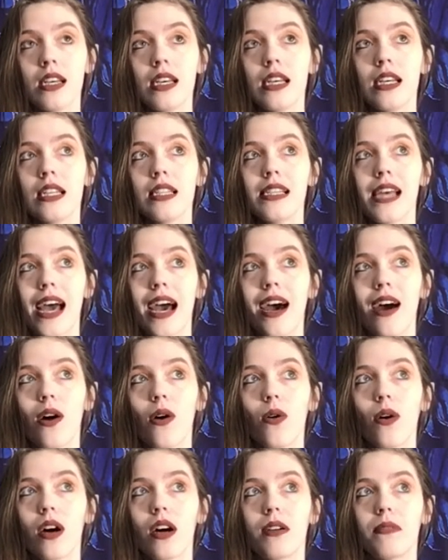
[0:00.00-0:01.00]

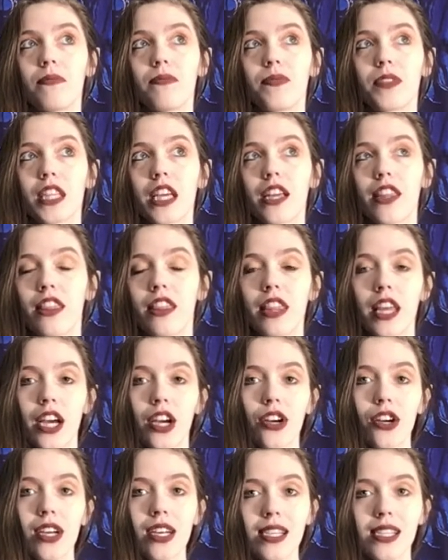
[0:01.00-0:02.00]
Now,
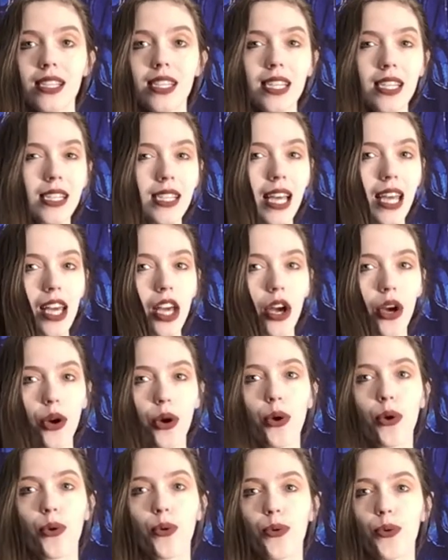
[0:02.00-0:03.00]
there is this,
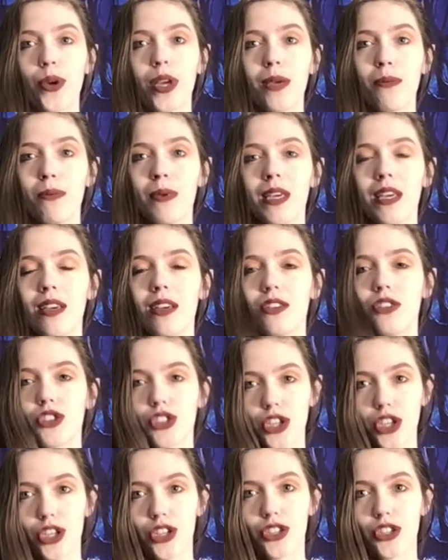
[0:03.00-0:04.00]
creepy
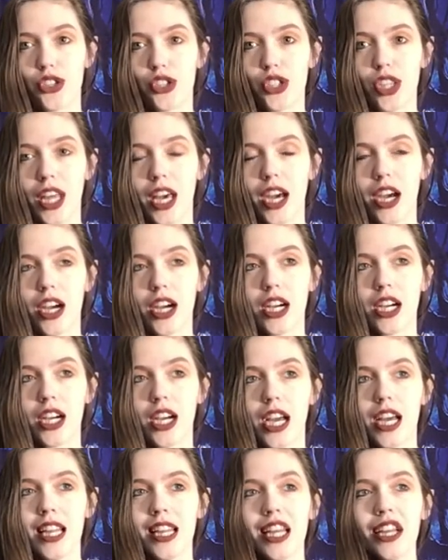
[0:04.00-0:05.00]
church there,
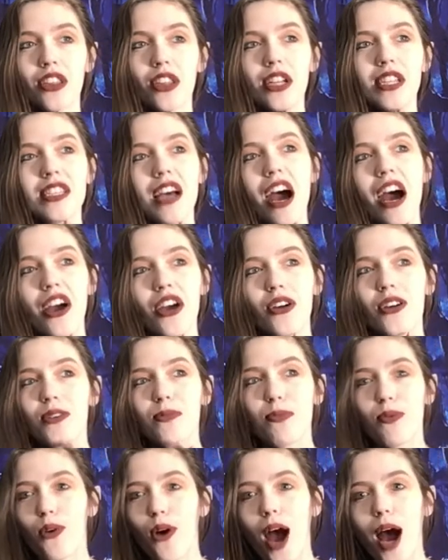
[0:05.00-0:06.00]
and, the entire
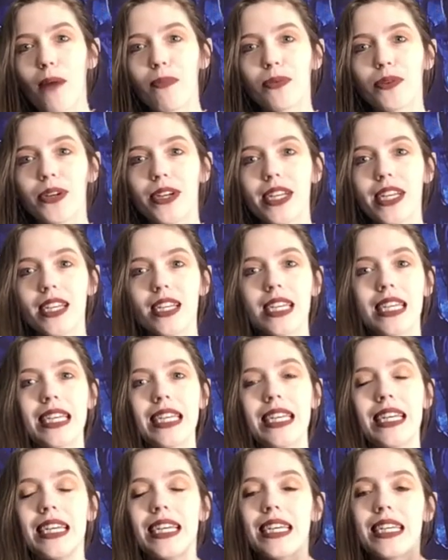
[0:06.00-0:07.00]
property
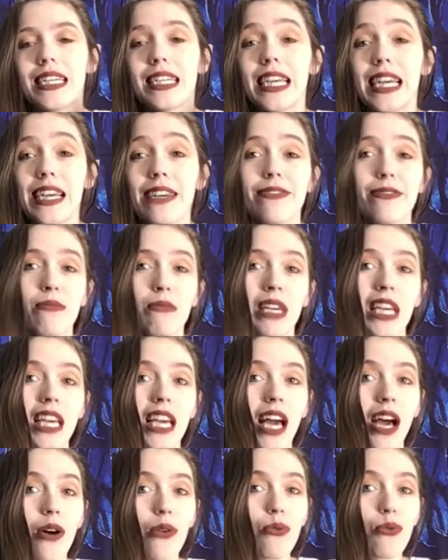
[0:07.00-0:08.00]
gave me
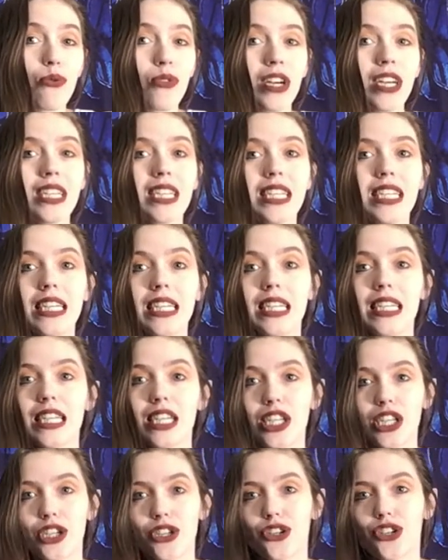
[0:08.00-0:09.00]
a really
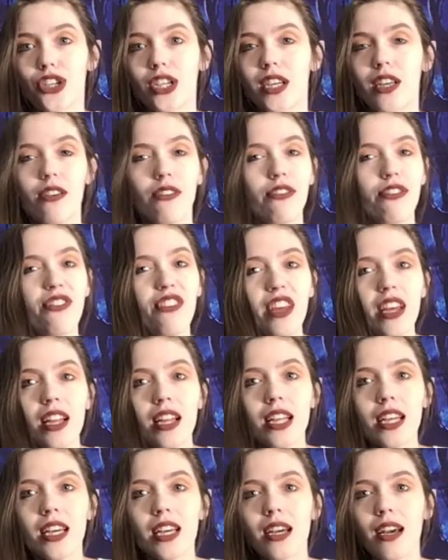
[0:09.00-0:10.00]
eerie
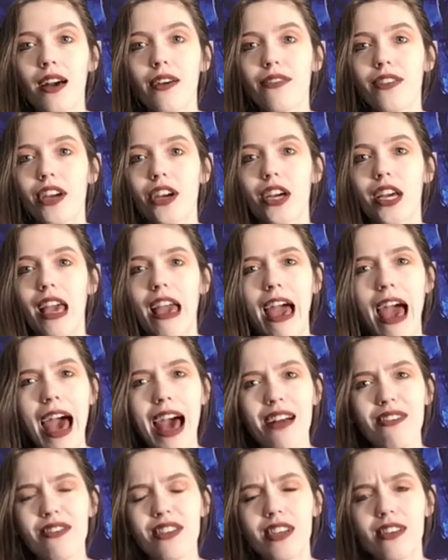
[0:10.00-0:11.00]
feeling, a very
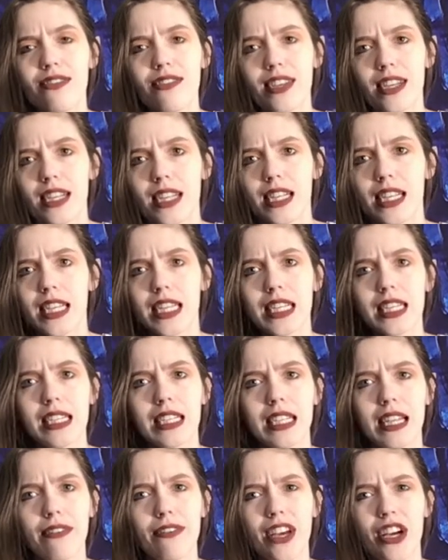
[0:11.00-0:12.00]
heavy feeling,
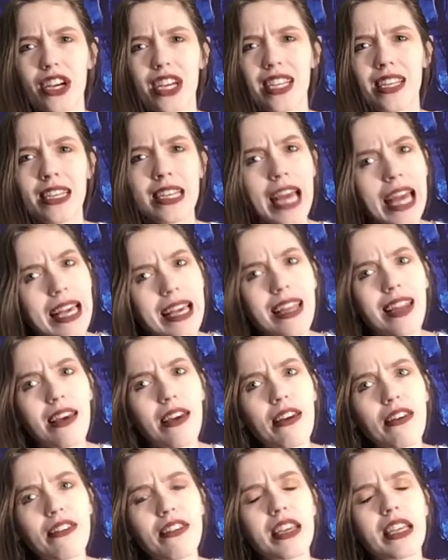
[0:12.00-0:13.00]
very negative
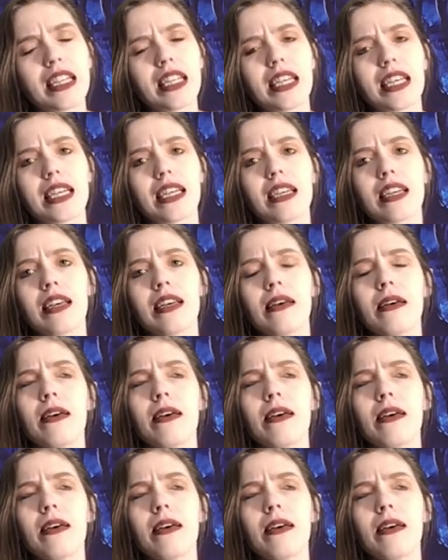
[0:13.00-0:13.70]
feeling.